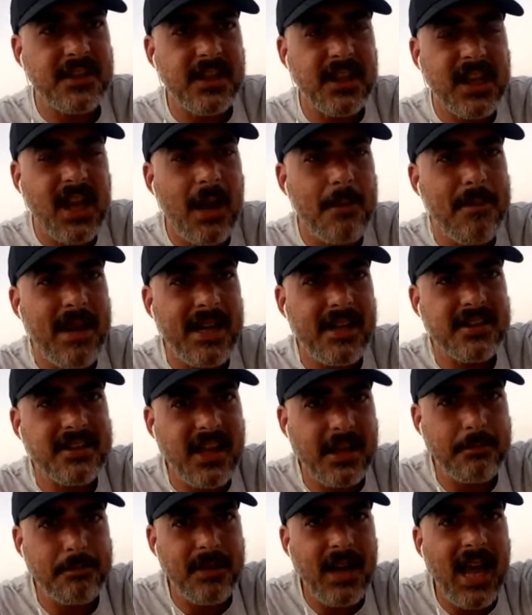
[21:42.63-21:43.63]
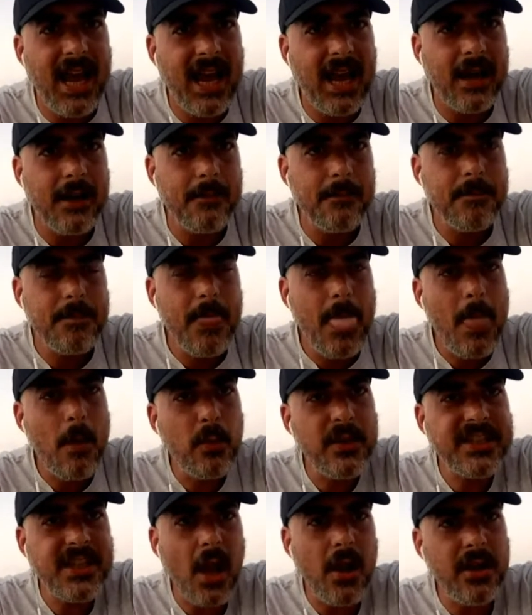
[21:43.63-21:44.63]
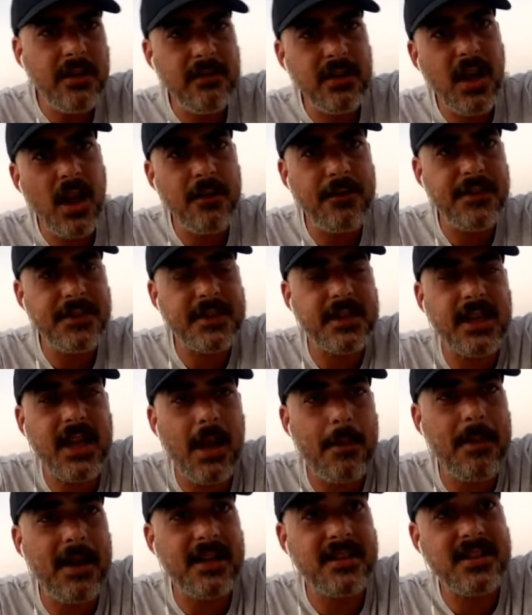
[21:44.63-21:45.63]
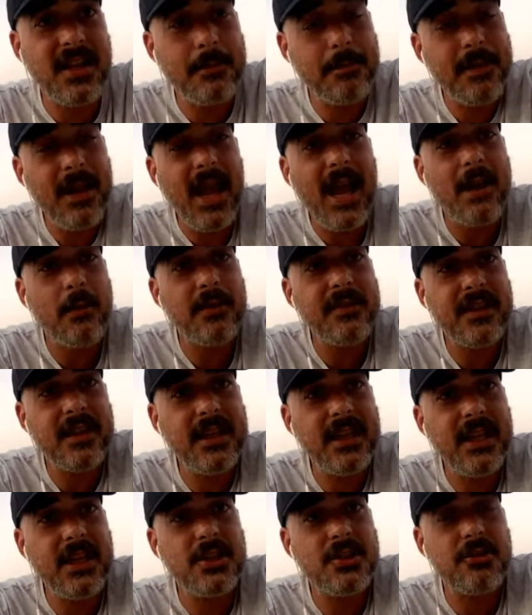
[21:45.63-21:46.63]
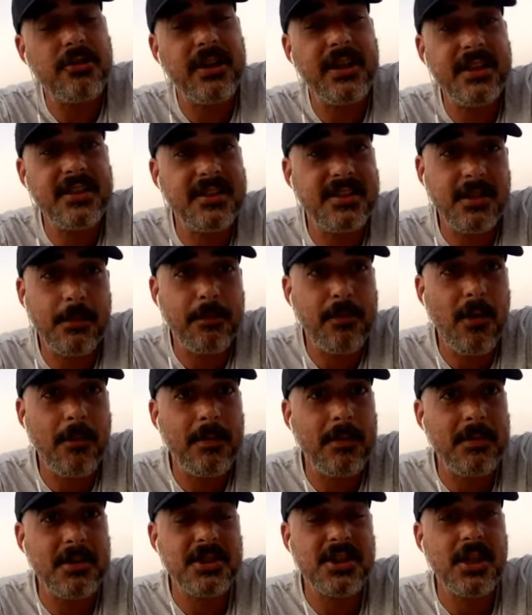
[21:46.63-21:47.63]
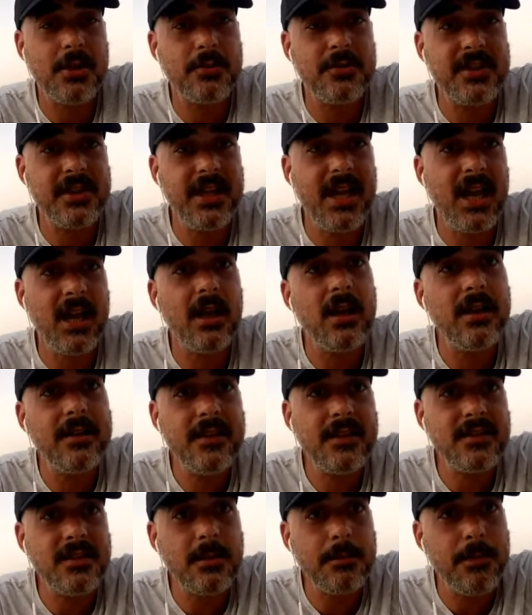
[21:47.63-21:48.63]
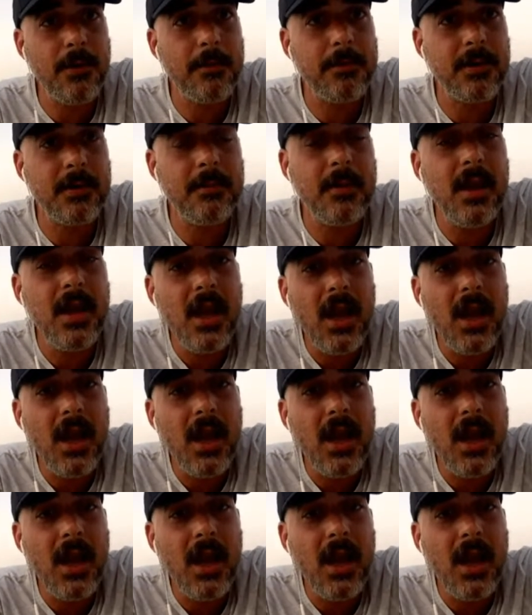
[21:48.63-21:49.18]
going to come back the same player. We don't even know if he's going to come back the same player with the knee injury. This is a problem at Chelsea now. This is a problem.